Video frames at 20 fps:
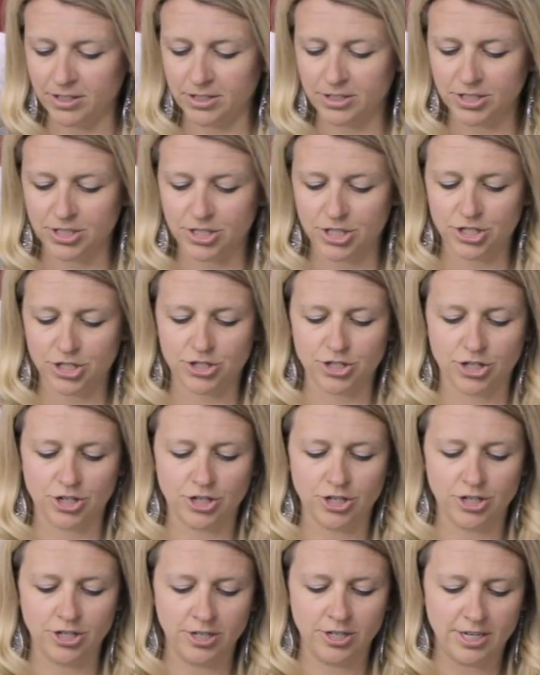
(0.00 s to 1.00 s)
little
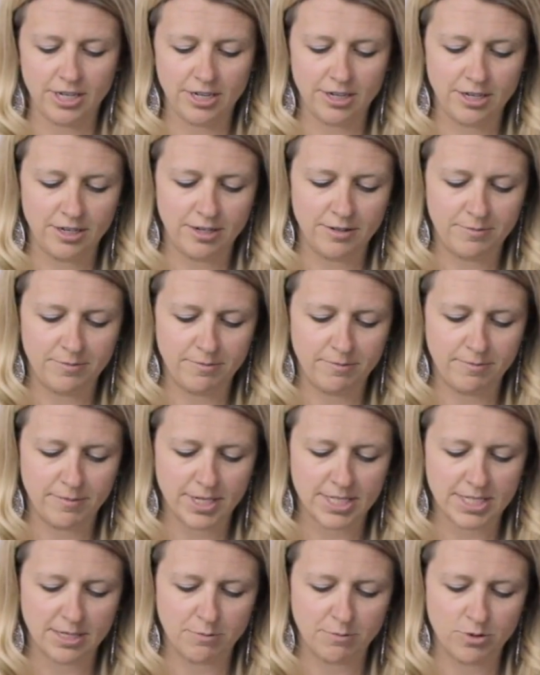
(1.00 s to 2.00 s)
stir here.
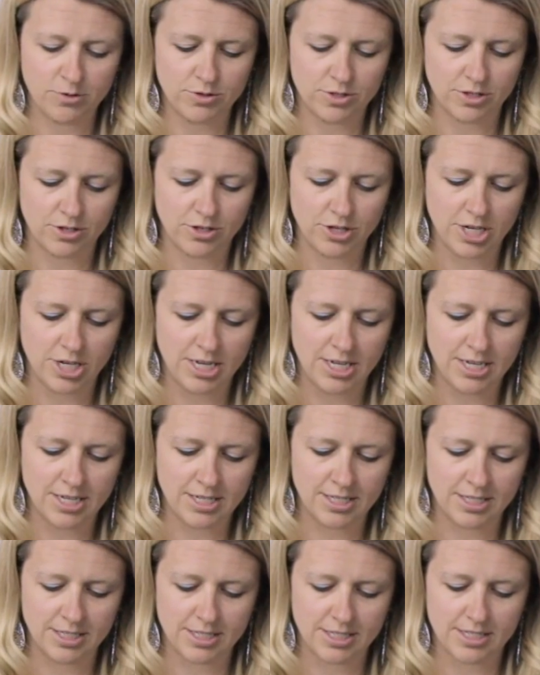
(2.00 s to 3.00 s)
Mix up those
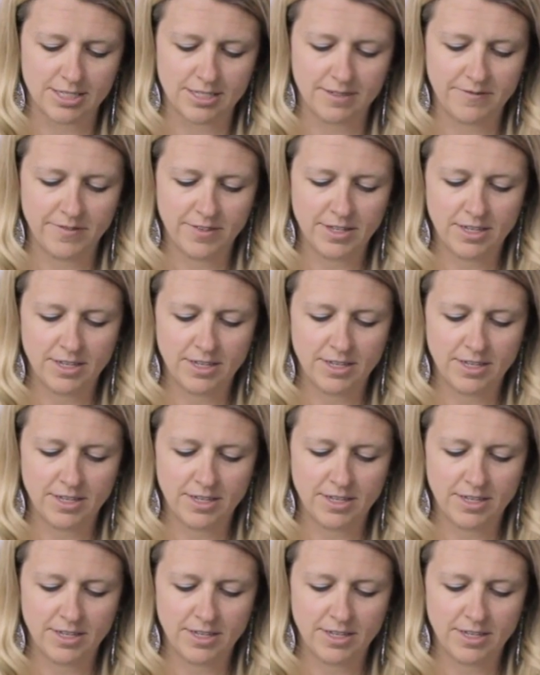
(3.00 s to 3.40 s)
ingredients.